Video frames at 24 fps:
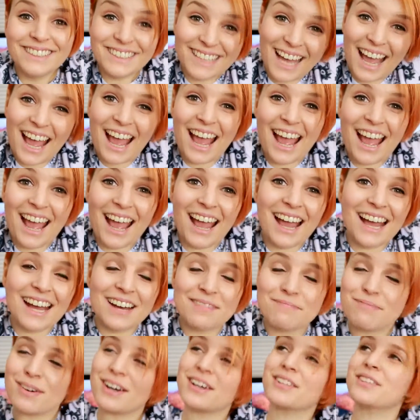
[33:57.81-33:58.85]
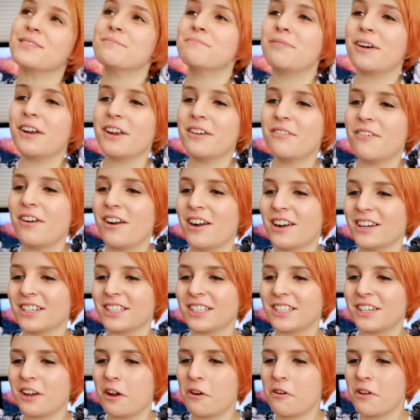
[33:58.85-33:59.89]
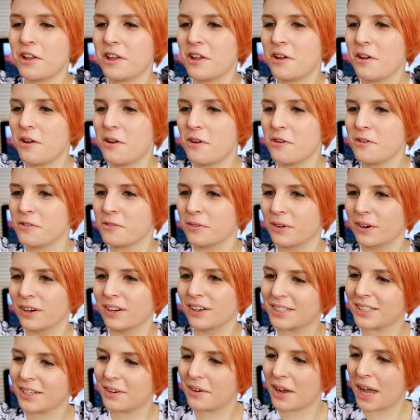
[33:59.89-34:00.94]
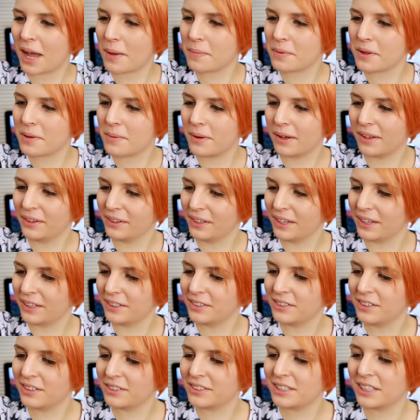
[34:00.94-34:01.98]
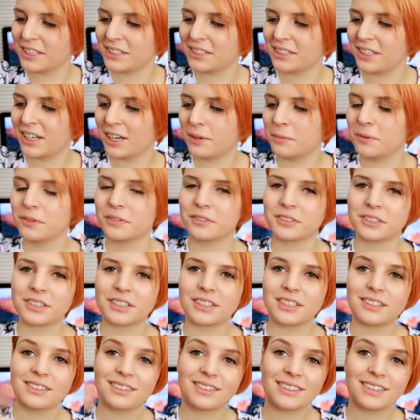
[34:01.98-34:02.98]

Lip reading: Yeah! Bath & Body Works. Go you! I'm so happy about that. Not tested on animals.